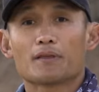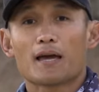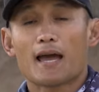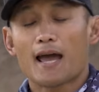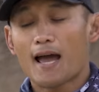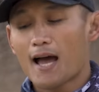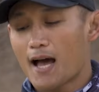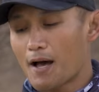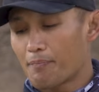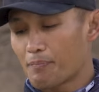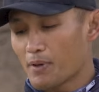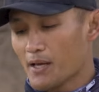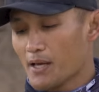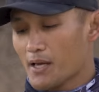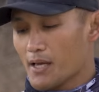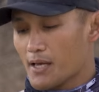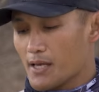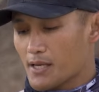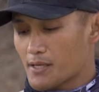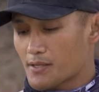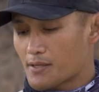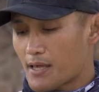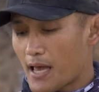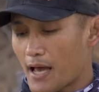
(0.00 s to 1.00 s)
the app
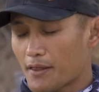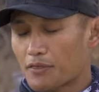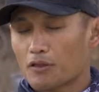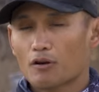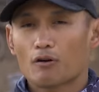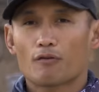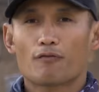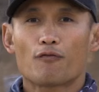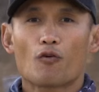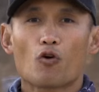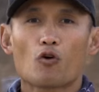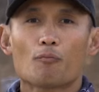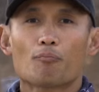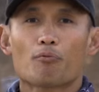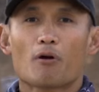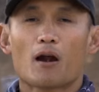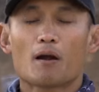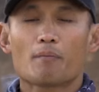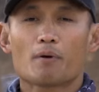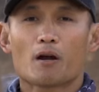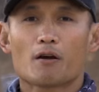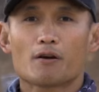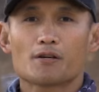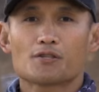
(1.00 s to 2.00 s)
is that there are four
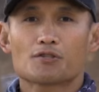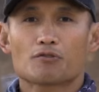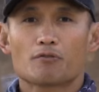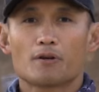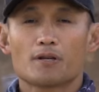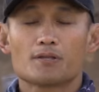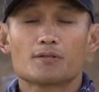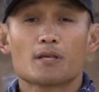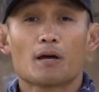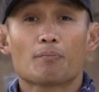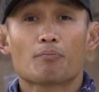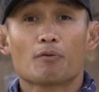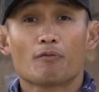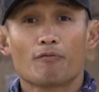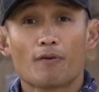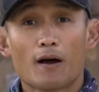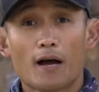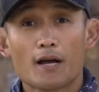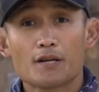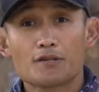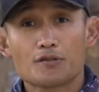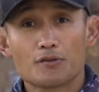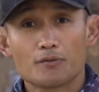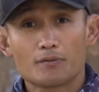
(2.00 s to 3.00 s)
primary screens that
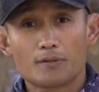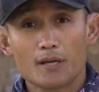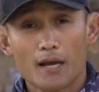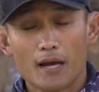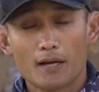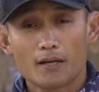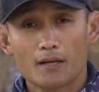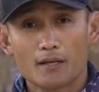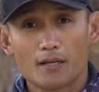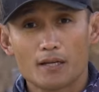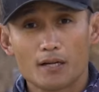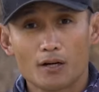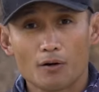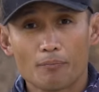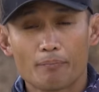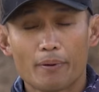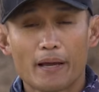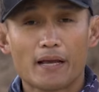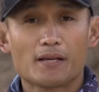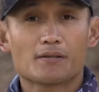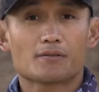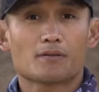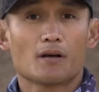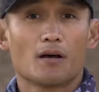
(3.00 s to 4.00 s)
provide you data here
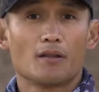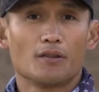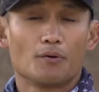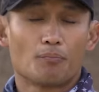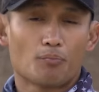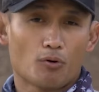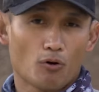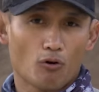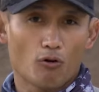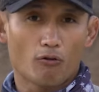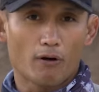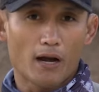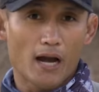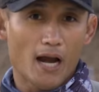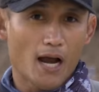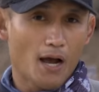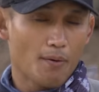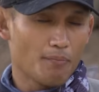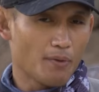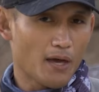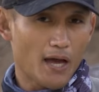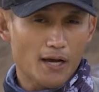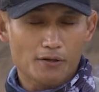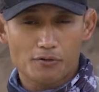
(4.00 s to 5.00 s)
based on the
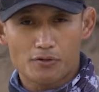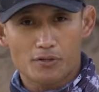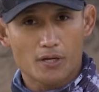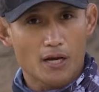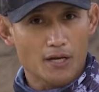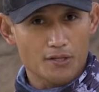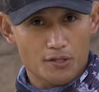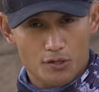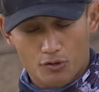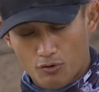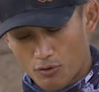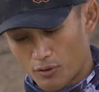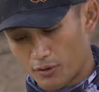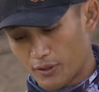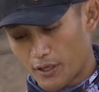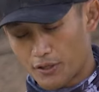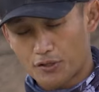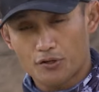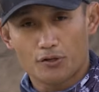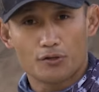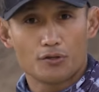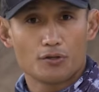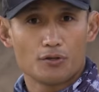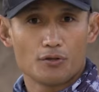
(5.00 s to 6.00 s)
program, the exercise, the drill that
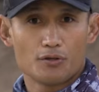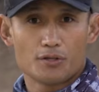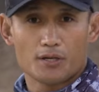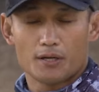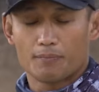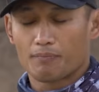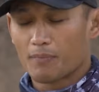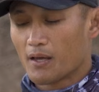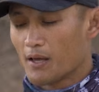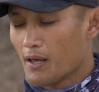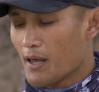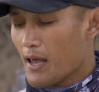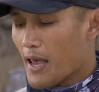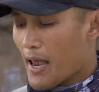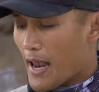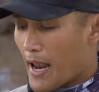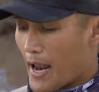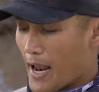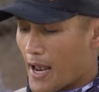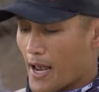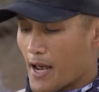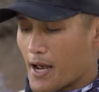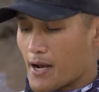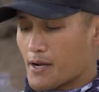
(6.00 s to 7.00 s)
you're using.
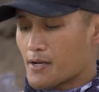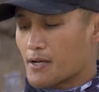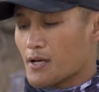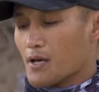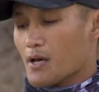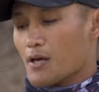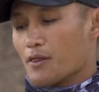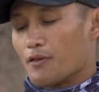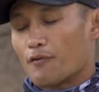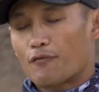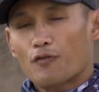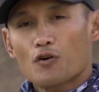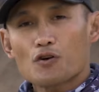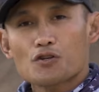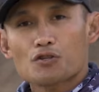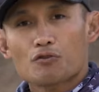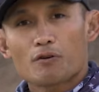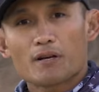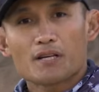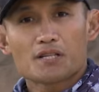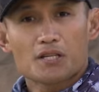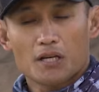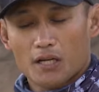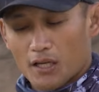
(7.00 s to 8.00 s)
And the first
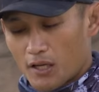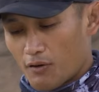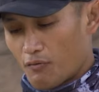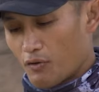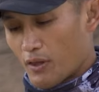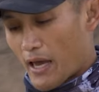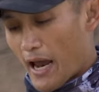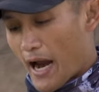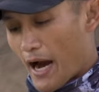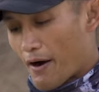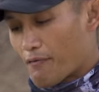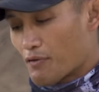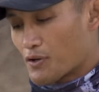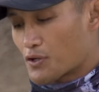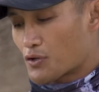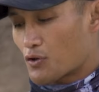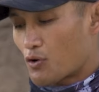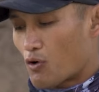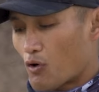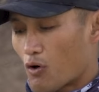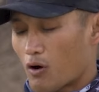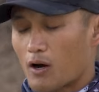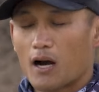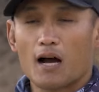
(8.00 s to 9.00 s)
screen is gonna give you the average
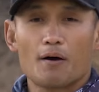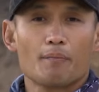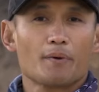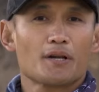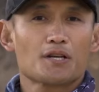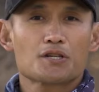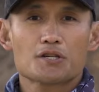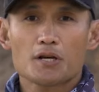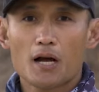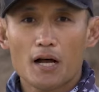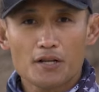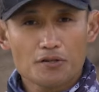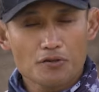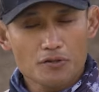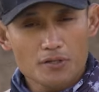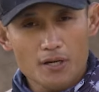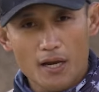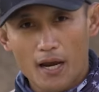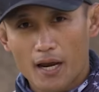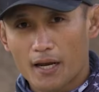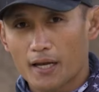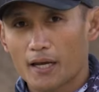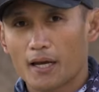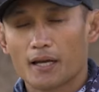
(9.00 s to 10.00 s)
score, how many shots you're
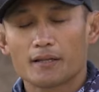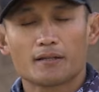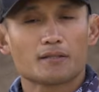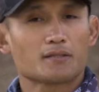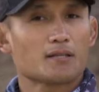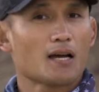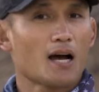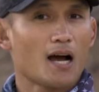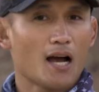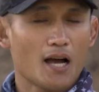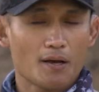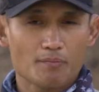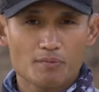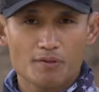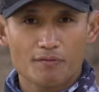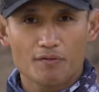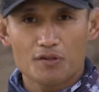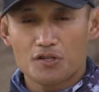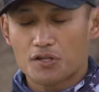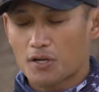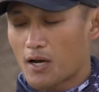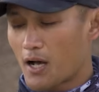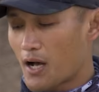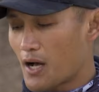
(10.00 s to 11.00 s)
taking, the times of the
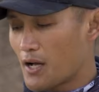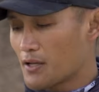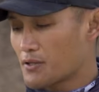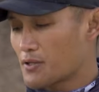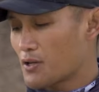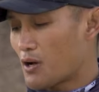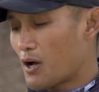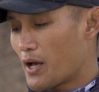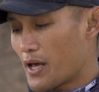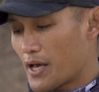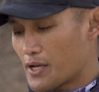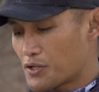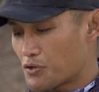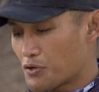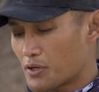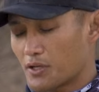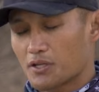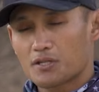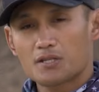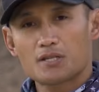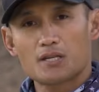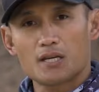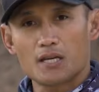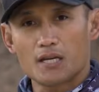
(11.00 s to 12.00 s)
shot, as you
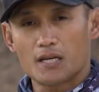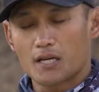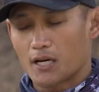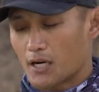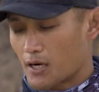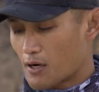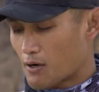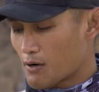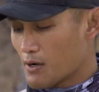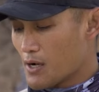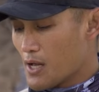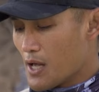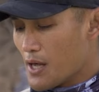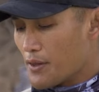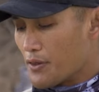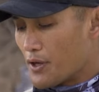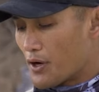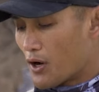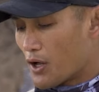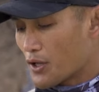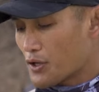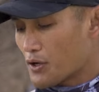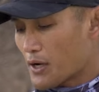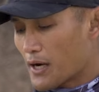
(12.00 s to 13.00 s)
can see here. Then
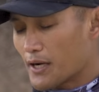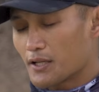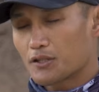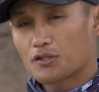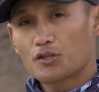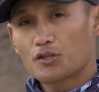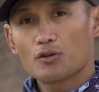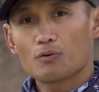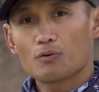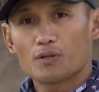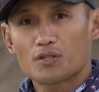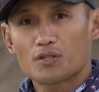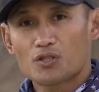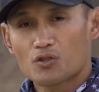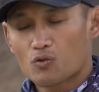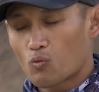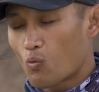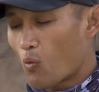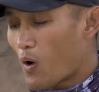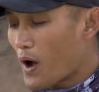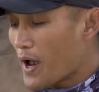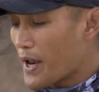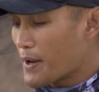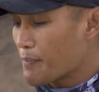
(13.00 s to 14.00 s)
all you got to do is
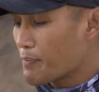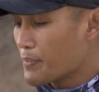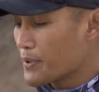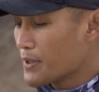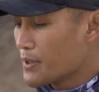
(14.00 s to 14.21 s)
swipe